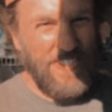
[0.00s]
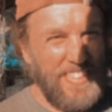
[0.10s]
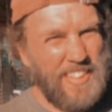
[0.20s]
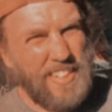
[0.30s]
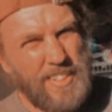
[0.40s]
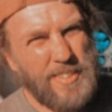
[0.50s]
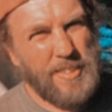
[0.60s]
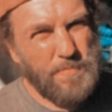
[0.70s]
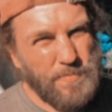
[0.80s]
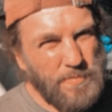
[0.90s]
Okay, what's
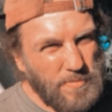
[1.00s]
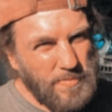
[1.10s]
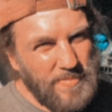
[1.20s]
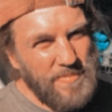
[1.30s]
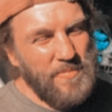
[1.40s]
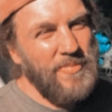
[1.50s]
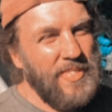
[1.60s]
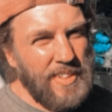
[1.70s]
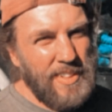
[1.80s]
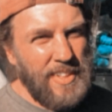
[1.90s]
uh, like an advice that you'd
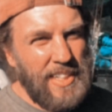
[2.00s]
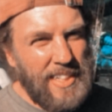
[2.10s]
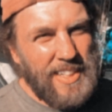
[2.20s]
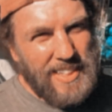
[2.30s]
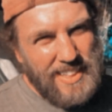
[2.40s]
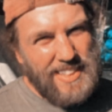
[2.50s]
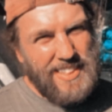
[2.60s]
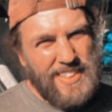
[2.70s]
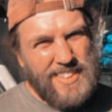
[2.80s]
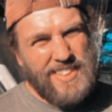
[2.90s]
give to someone who's like
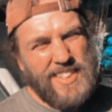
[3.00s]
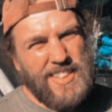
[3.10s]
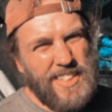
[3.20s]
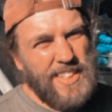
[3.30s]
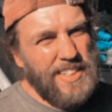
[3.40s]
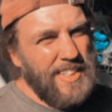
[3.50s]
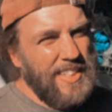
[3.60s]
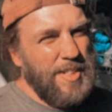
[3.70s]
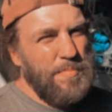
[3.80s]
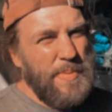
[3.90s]
struggling to smile?
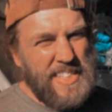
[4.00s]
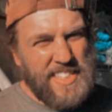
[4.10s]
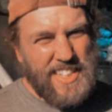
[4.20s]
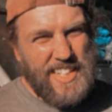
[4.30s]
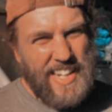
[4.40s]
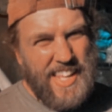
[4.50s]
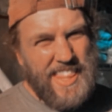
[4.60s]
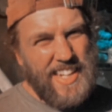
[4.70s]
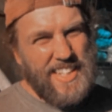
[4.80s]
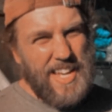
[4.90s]
Basically, I
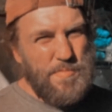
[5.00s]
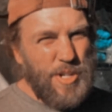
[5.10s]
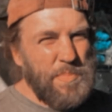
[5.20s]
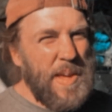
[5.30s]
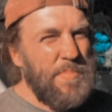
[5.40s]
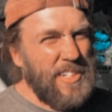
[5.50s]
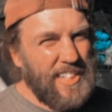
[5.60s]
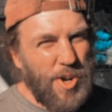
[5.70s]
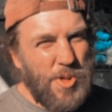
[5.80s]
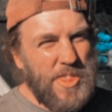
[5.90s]
think that most
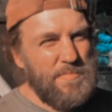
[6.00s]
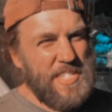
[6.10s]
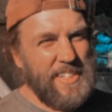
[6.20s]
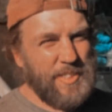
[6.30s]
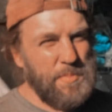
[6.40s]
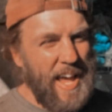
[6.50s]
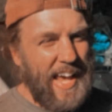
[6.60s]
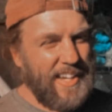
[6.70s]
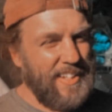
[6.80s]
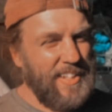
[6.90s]
people hold themselves
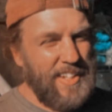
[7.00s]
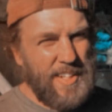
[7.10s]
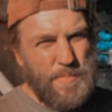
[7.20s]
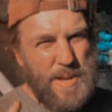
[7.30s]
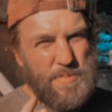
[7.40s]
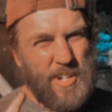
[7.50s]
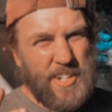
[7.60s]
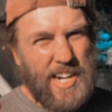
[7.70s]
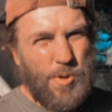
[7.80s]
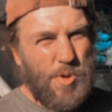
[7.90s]
back. People
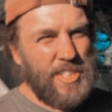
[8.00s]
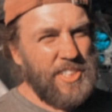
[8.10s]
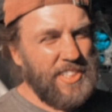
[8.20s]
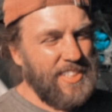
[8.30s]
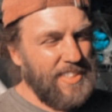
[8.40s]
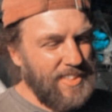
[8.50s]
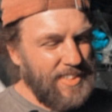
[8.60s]
are their worst